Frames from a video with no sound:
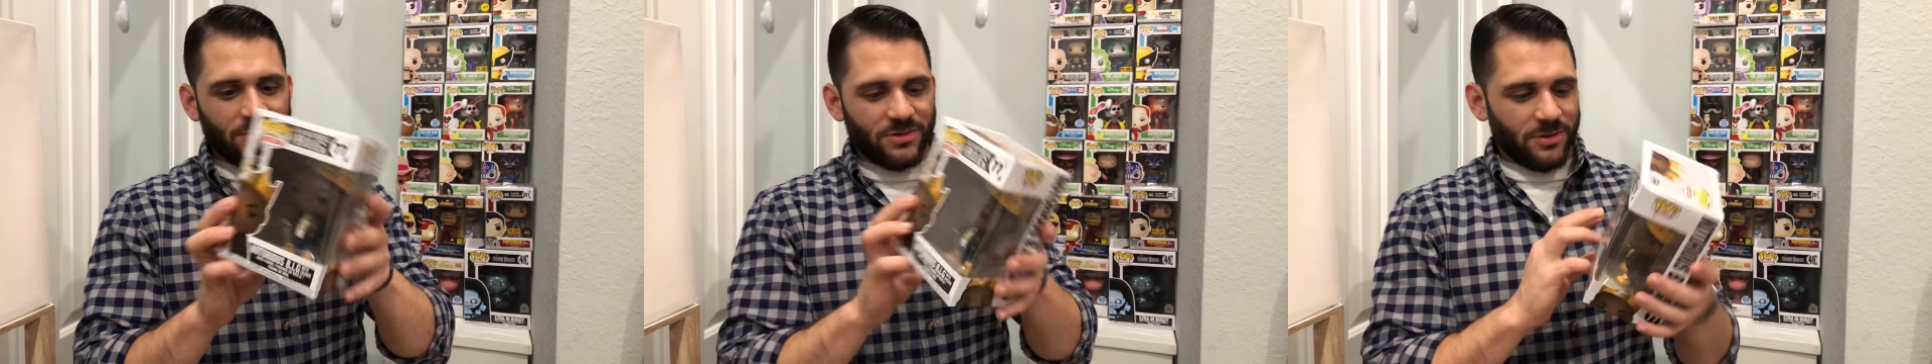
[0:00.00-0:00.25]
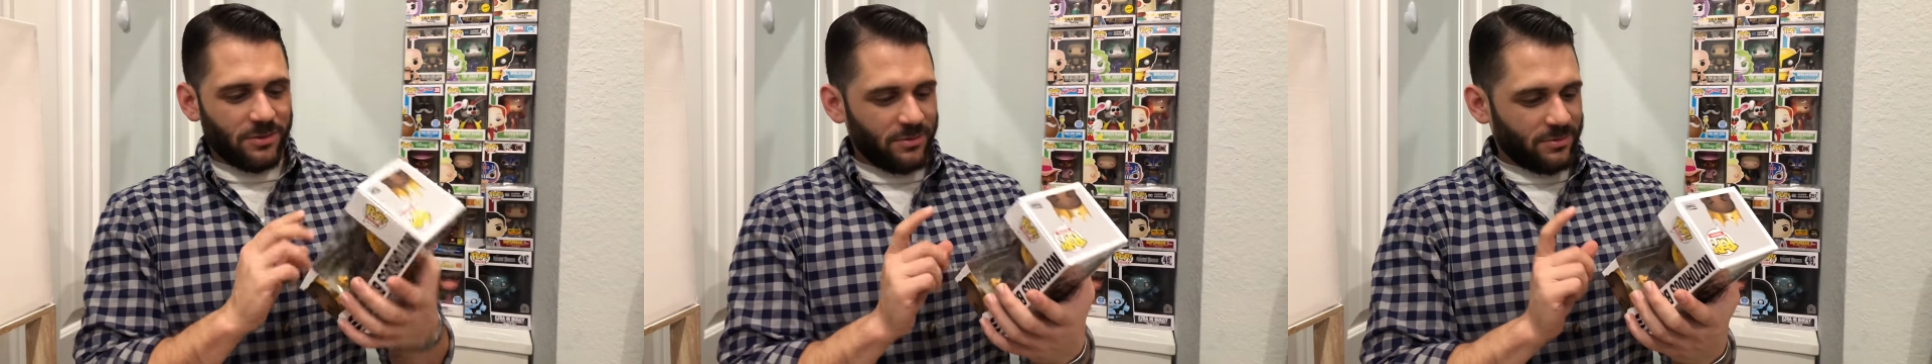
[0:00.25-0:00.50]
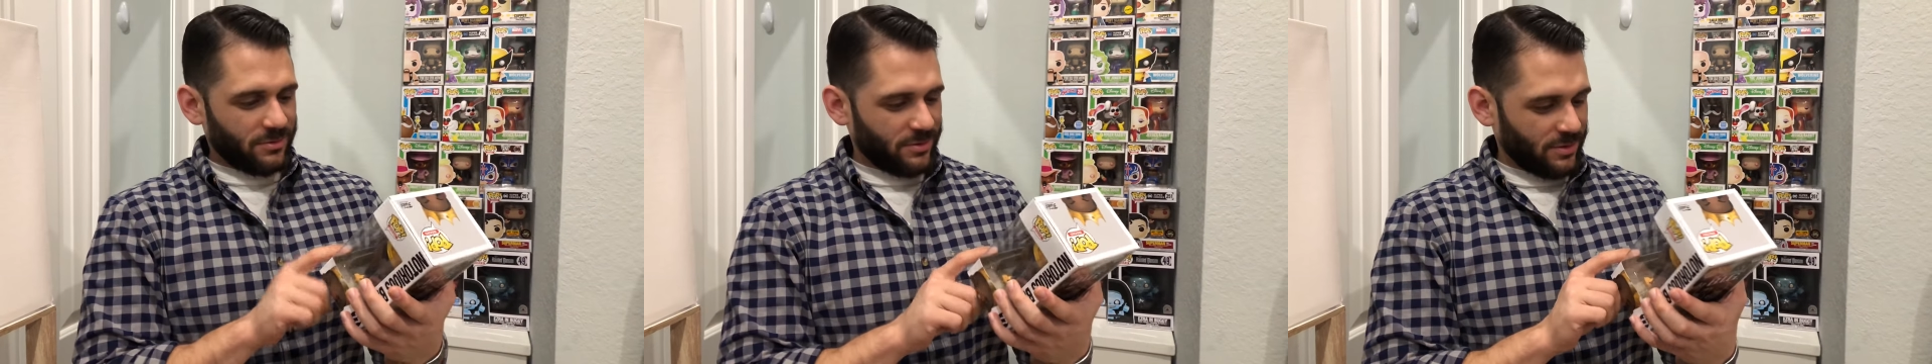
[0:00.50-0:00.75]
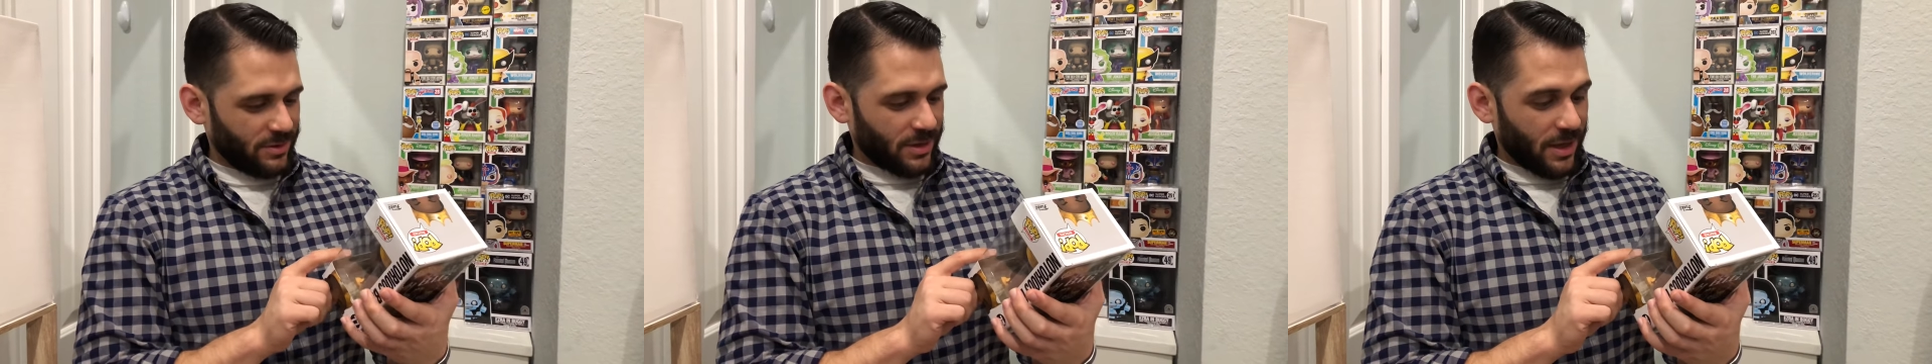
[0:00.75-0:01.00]
So
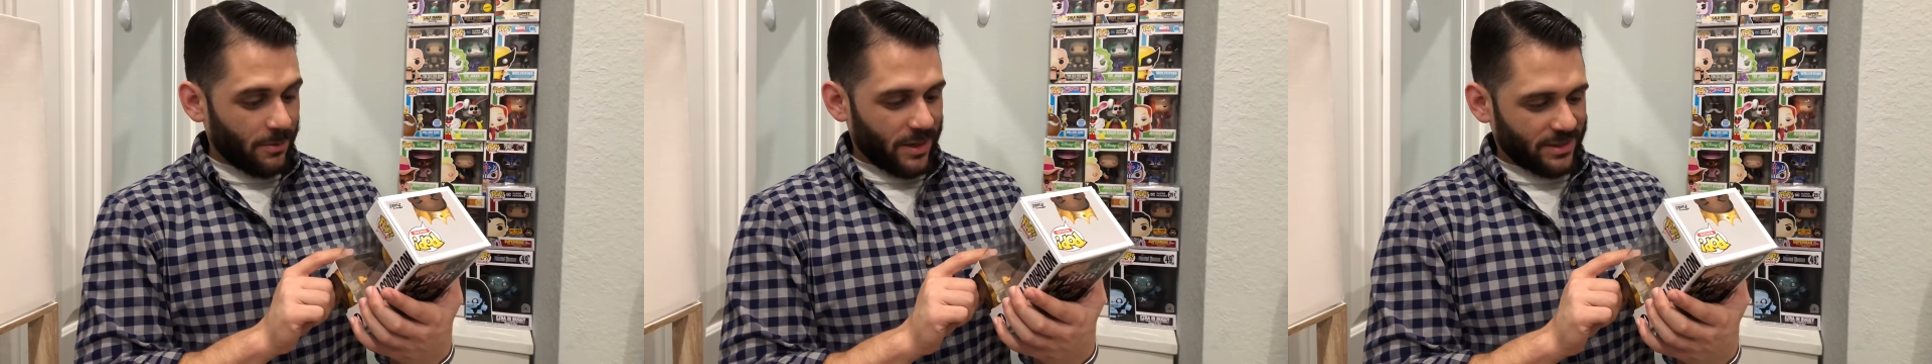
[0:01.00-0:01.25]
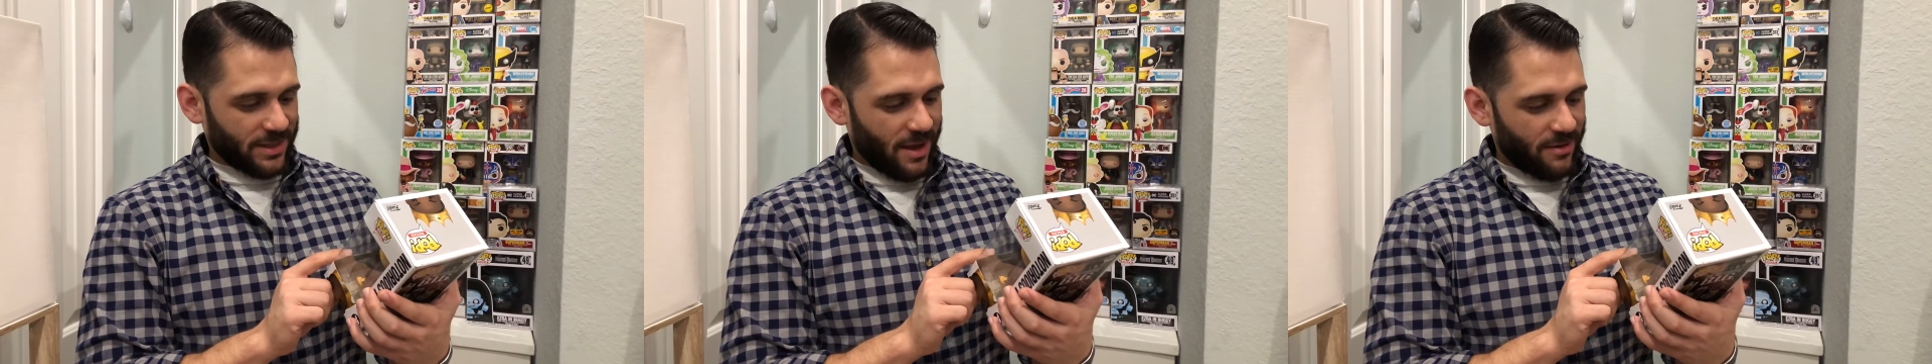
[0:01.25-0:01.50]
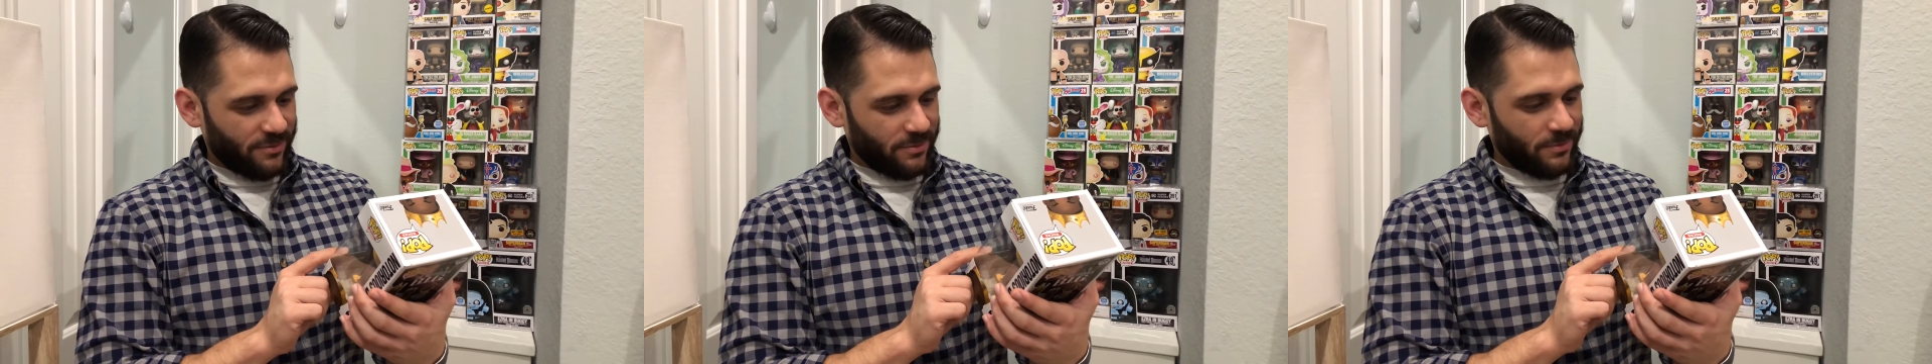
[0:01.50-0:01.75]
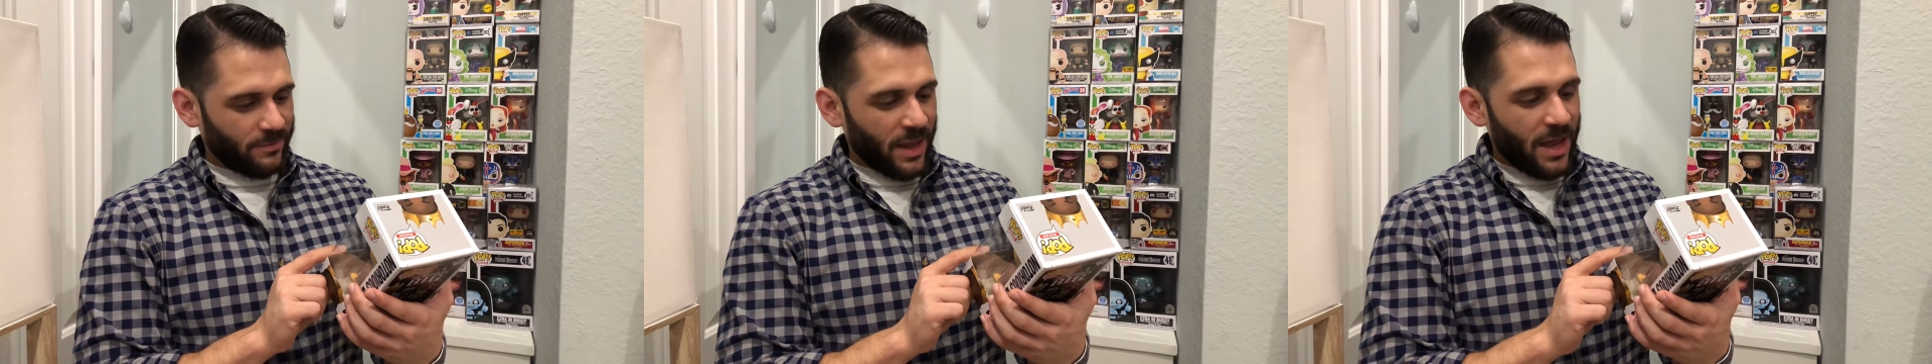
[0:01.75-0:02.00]
I'm glad to have him.